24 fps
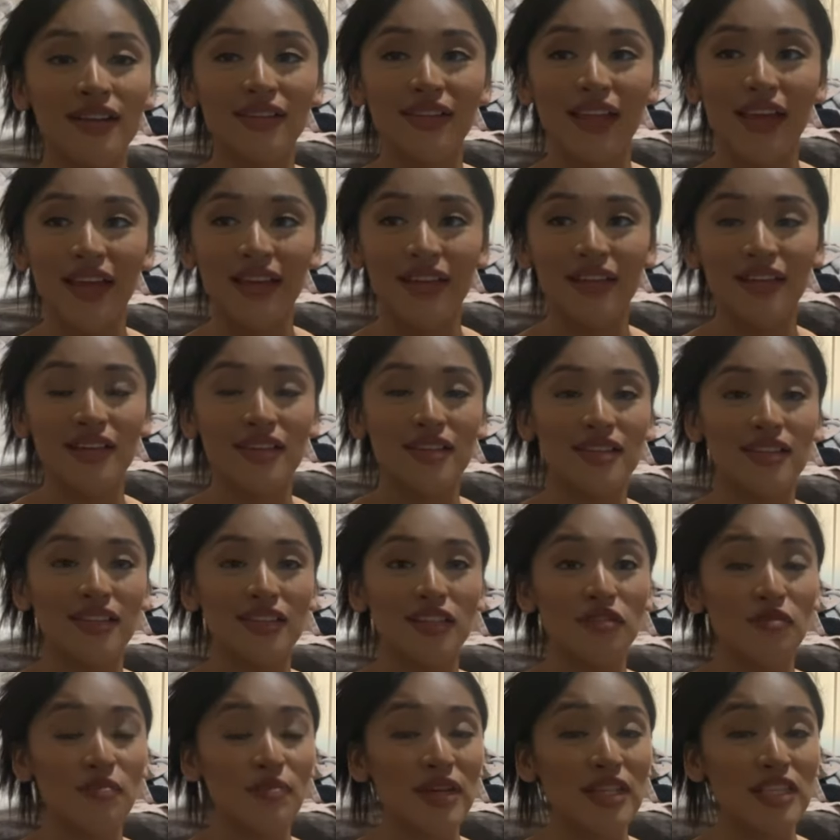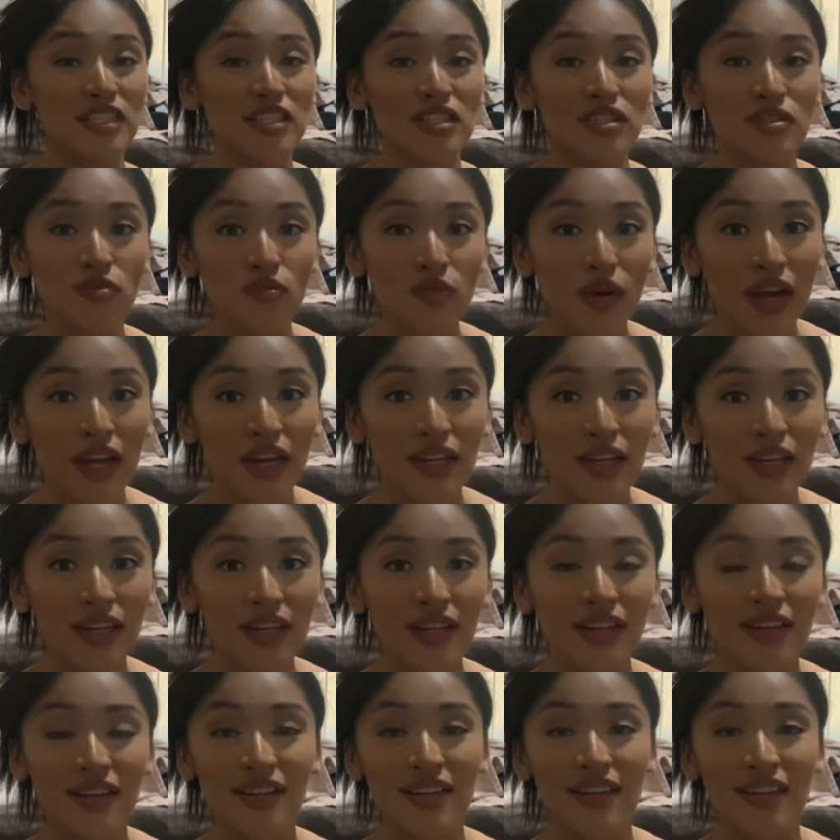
Like, you've been sweating,